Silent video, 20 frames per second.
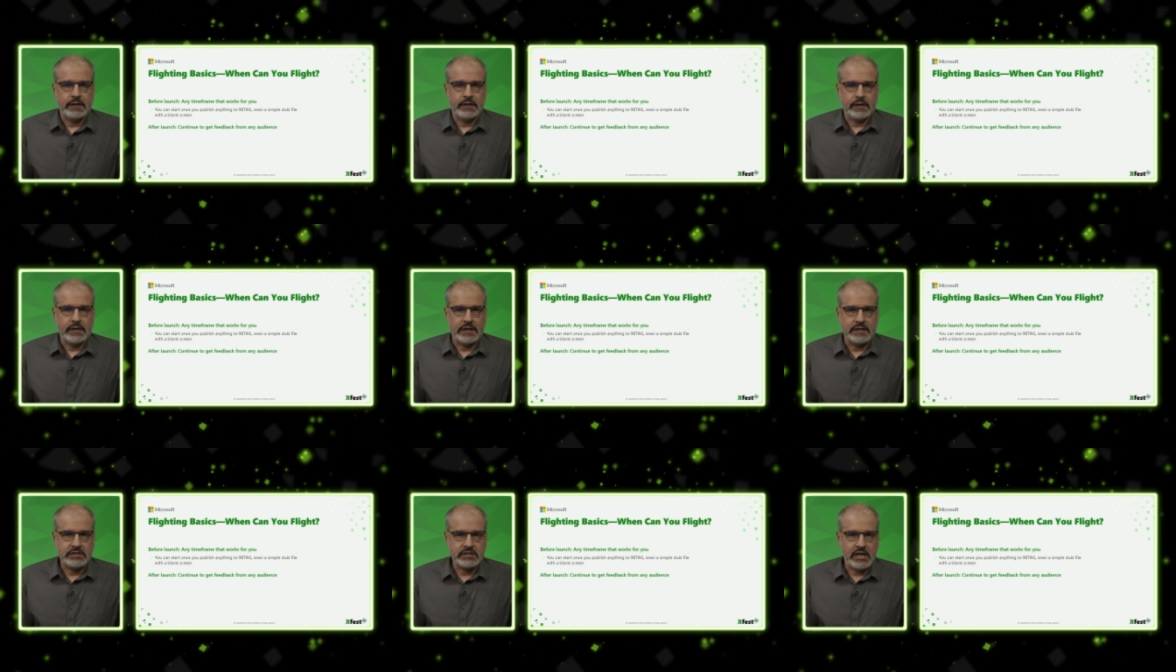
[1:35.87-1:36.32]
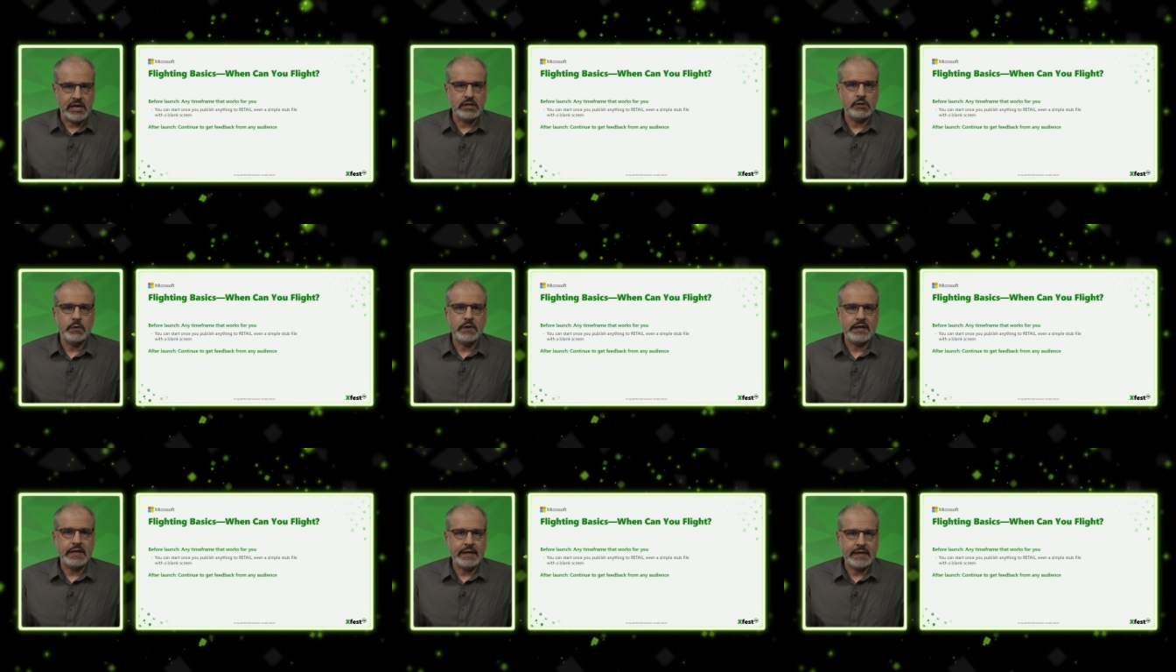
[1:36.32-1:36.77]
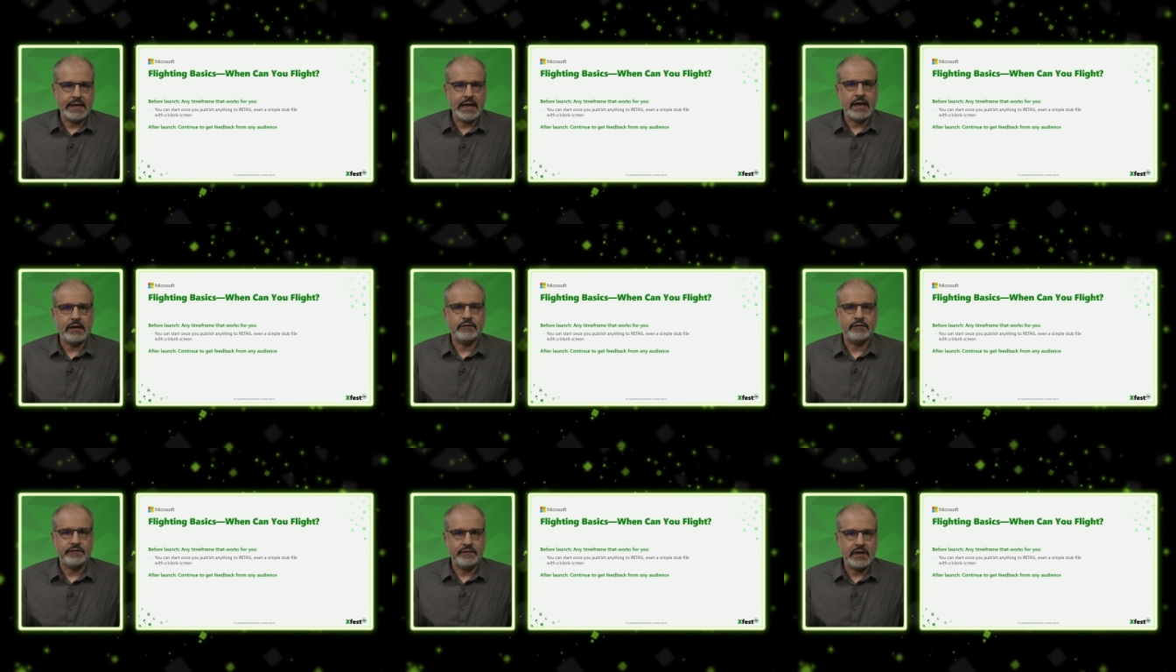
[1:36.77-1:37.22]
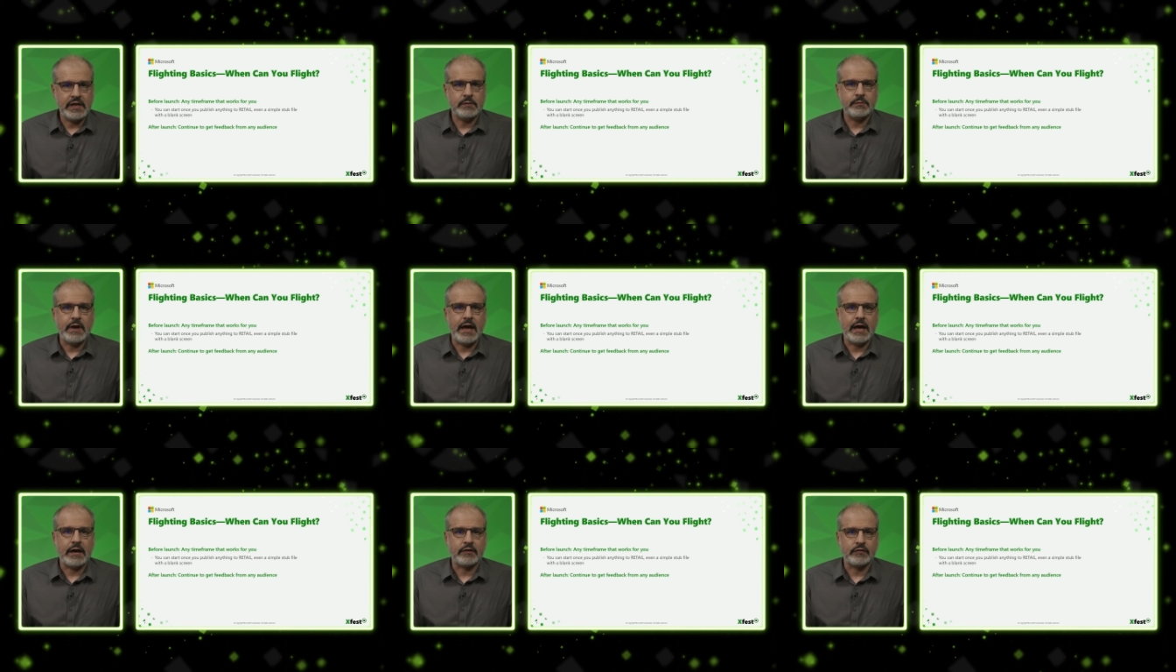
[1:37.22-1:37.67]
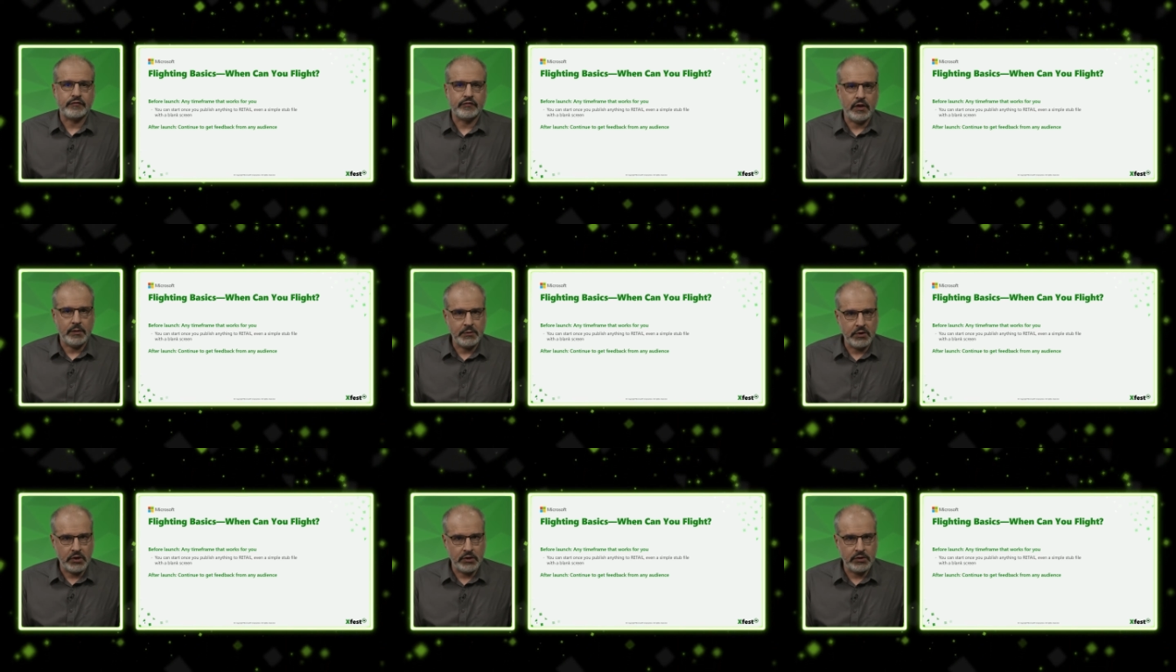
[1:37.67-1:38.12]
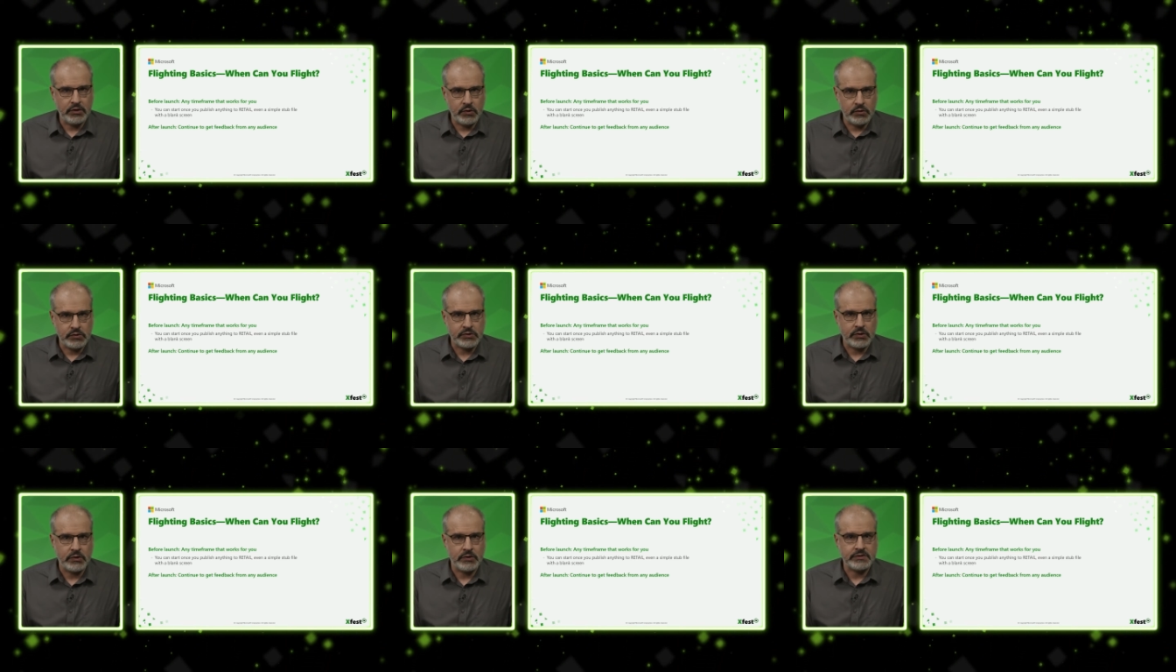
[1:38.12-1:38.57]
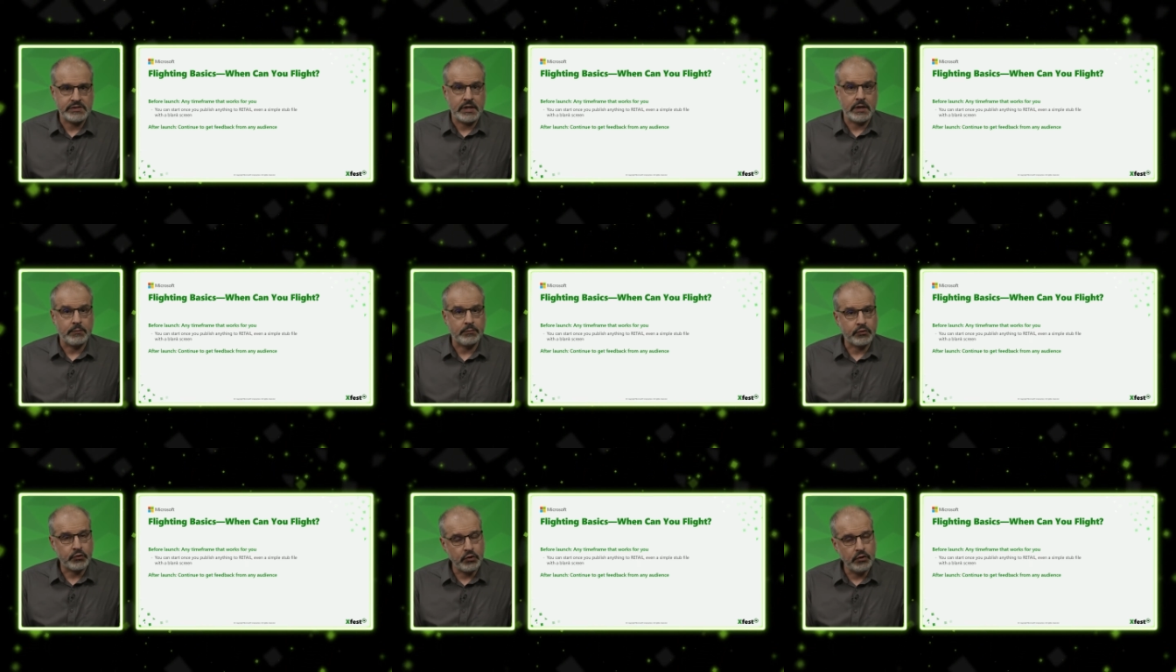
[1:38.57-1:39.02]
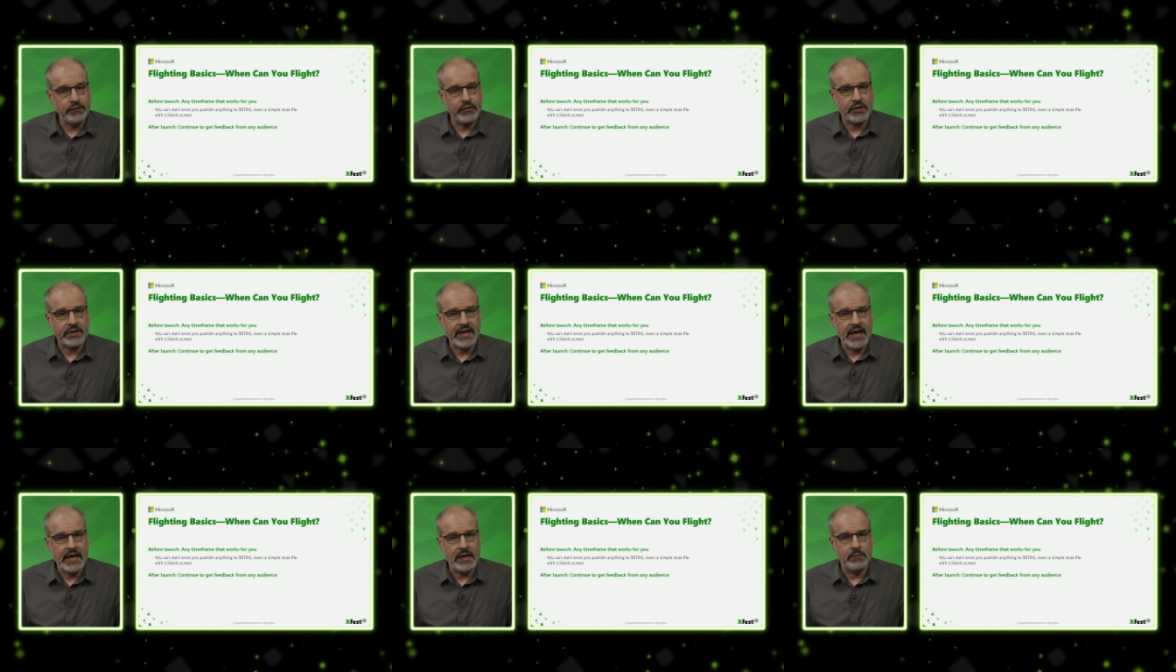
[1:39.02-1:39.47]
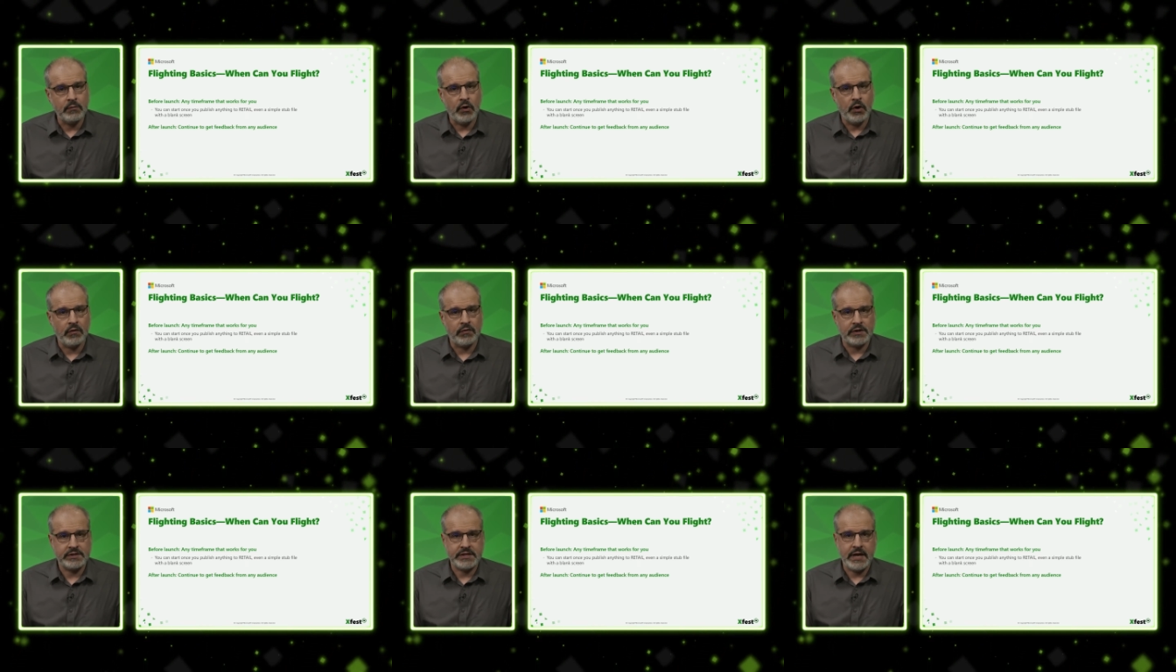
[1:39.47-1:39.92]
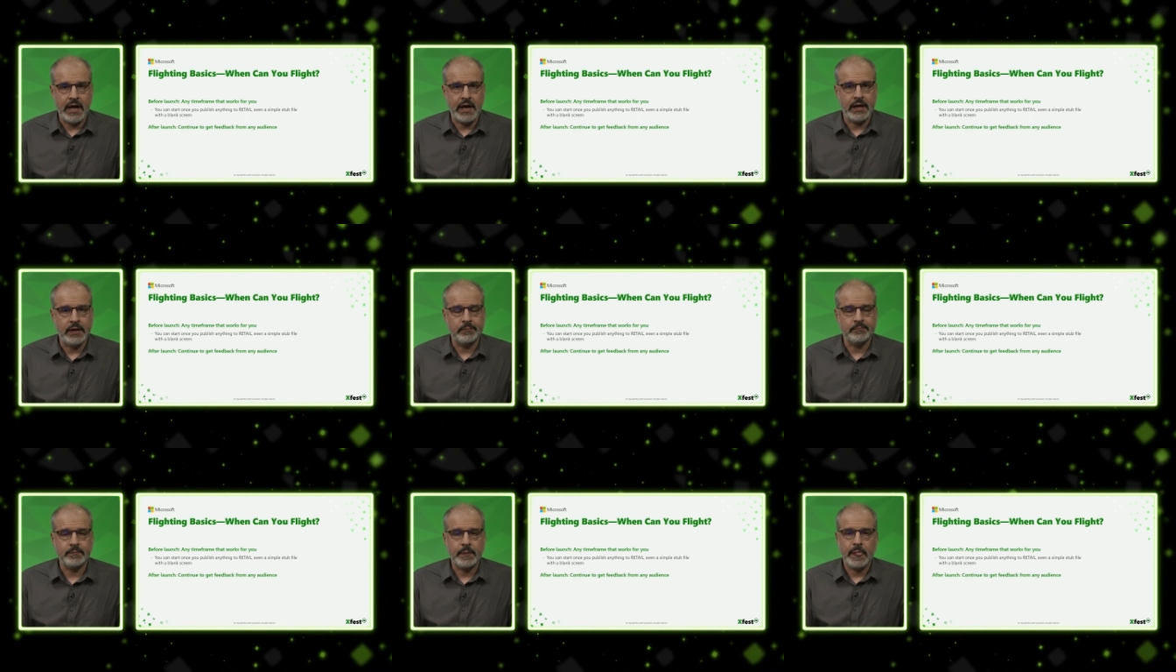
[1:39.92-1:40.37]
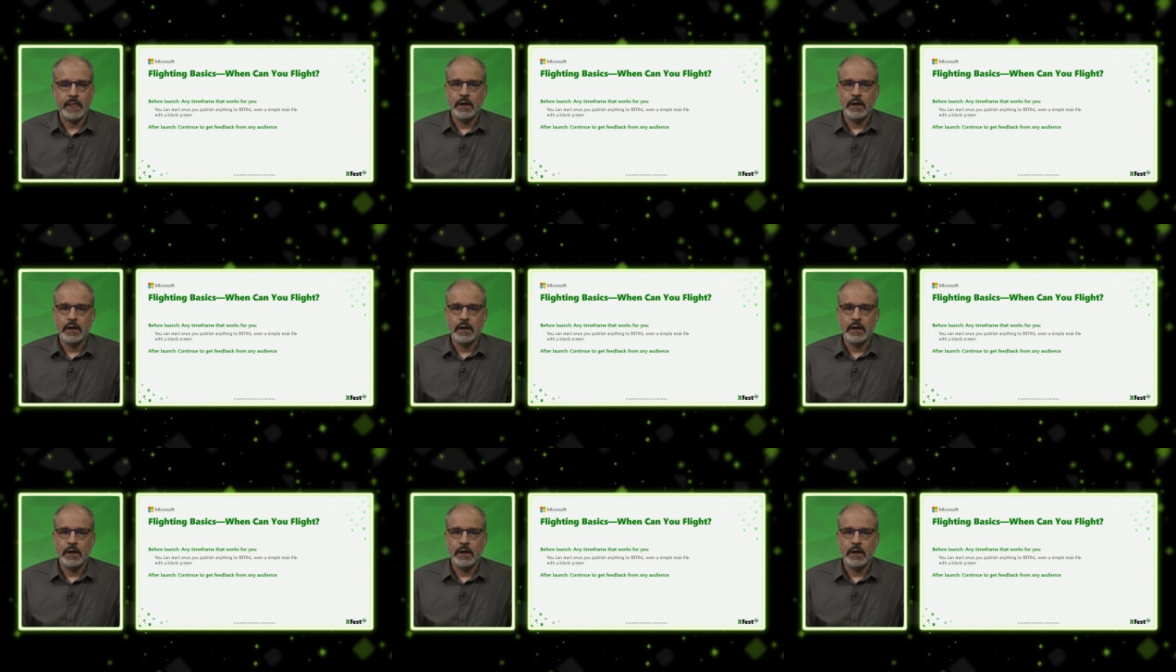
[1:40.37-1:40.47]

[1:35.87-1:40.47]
continuing to get feedback from your users and improve your game over time.